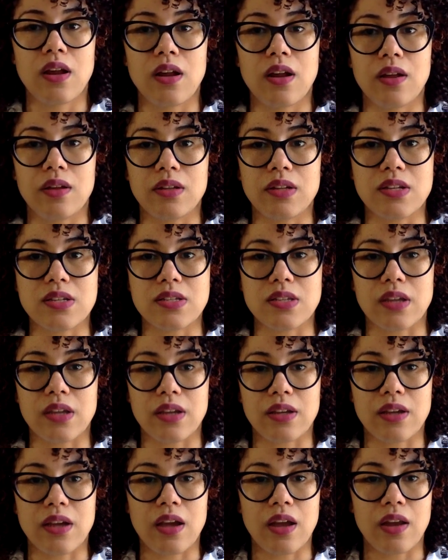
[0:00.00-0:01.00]
because I
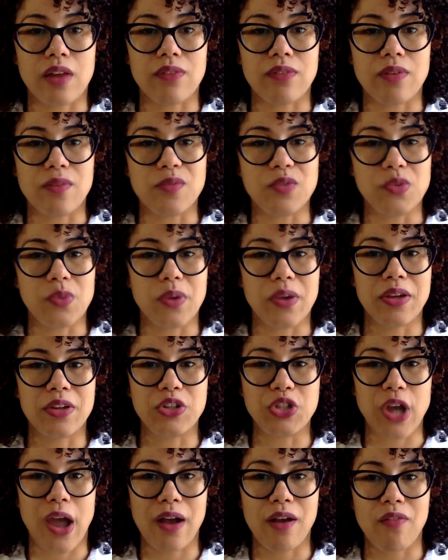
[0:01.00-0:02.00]
kind of am doing a
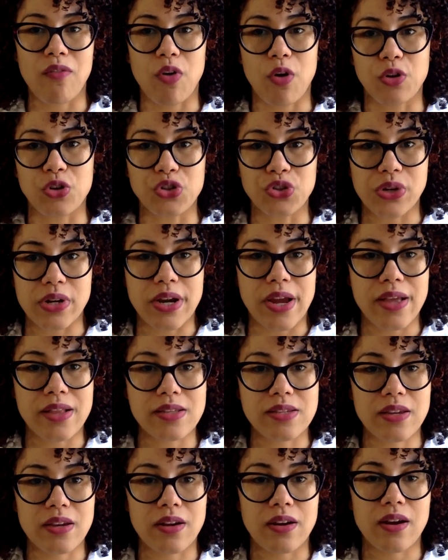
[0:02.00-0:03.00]
jack of all
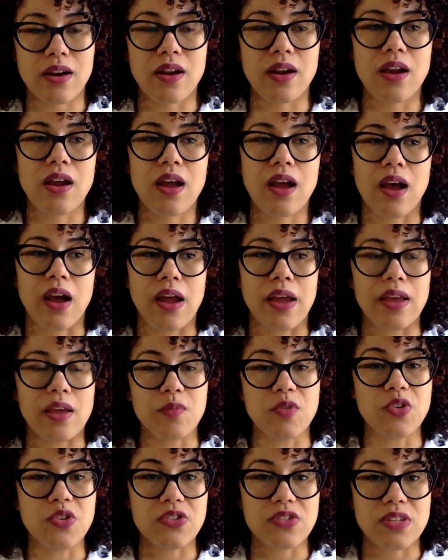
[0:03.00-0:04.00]
trades here, I
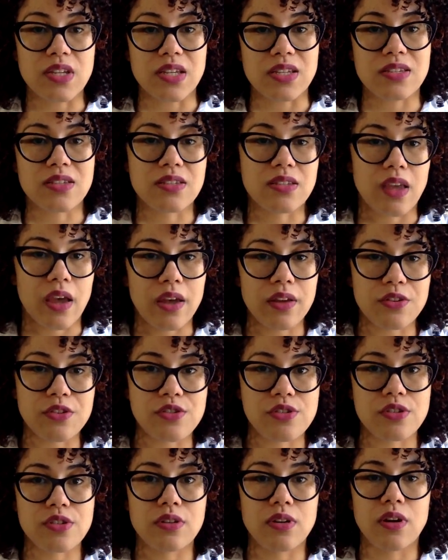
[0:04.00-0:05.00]
am using
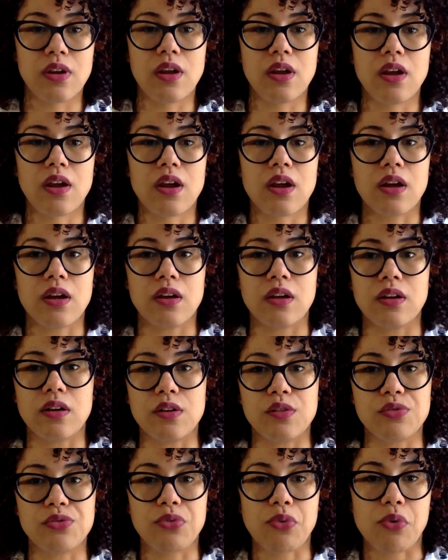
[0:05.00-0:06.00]
Sketch
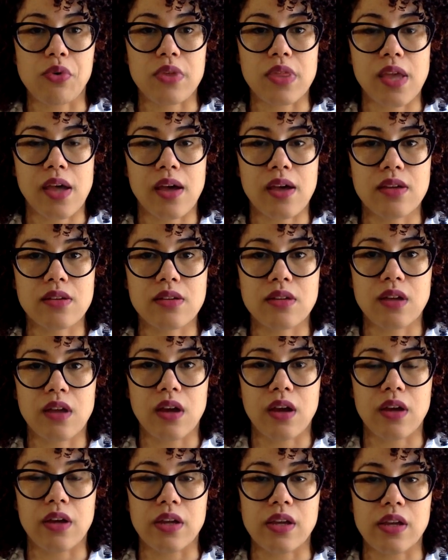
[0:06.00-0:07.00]
for that.
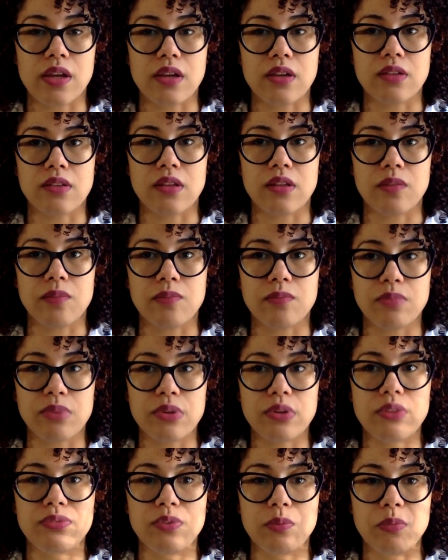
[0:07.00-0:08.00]
I am
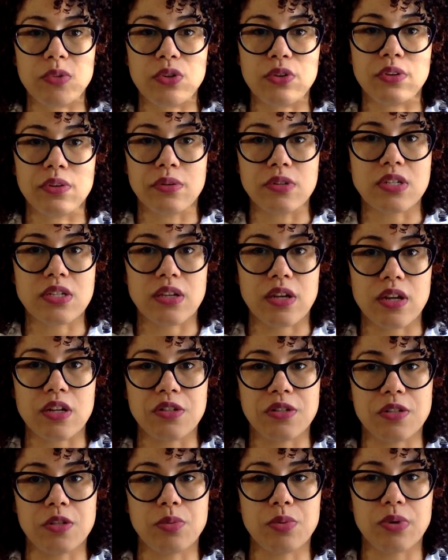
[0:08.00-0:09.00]
pretty familiar with
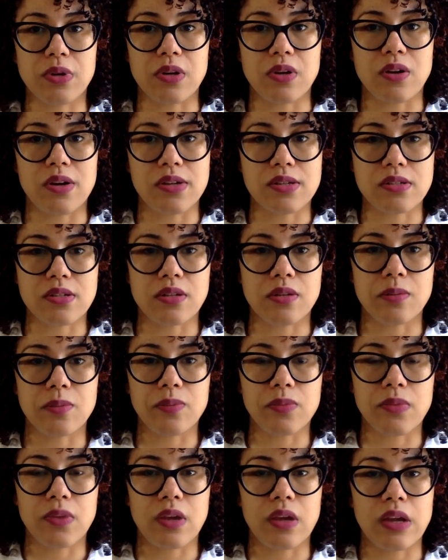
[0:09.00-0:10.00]
Sketch and it's pretty
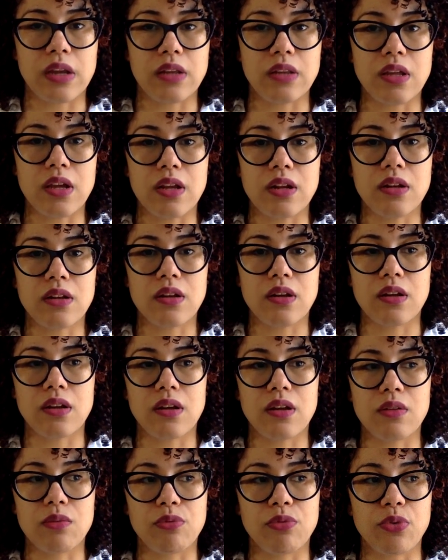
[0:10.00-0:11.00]
awesome. And then
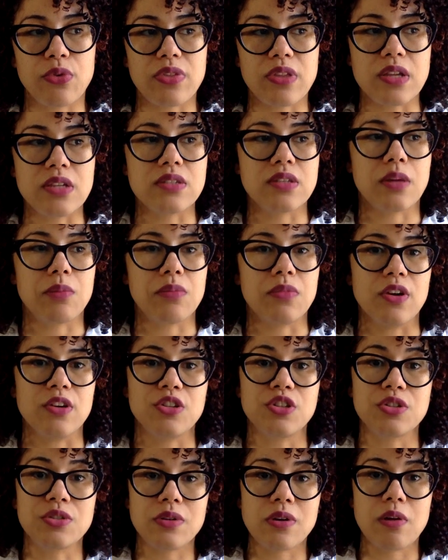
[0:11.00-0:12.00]
for things that I'm
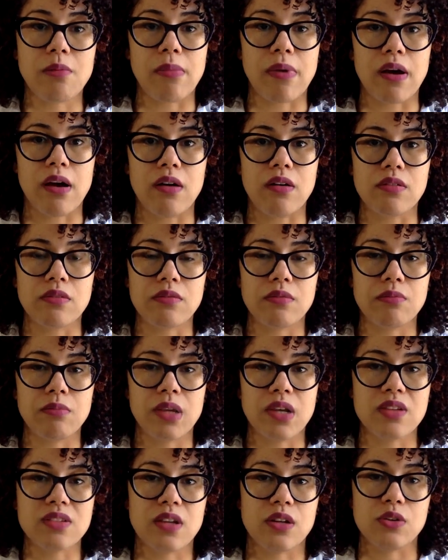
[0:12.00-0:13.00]
not sure about,
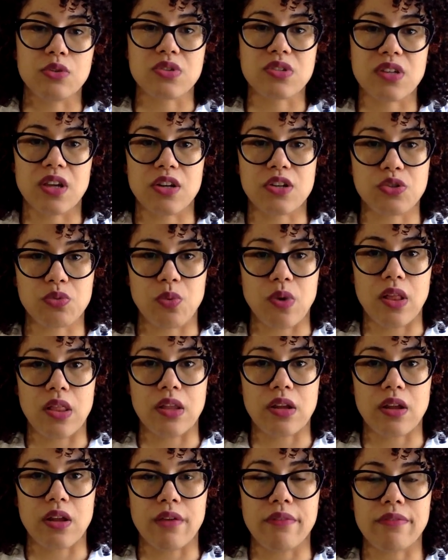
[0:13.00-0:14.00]
because I know Sketch
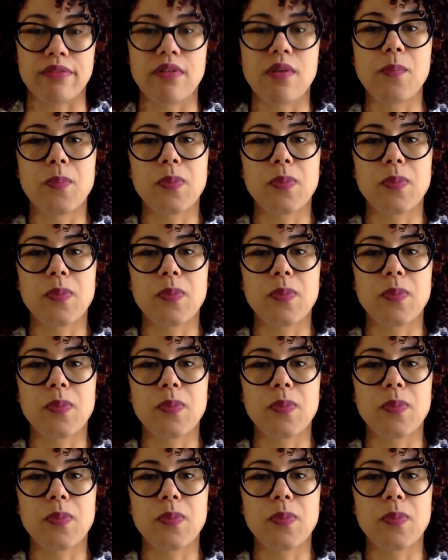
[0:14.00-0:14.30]
well enough,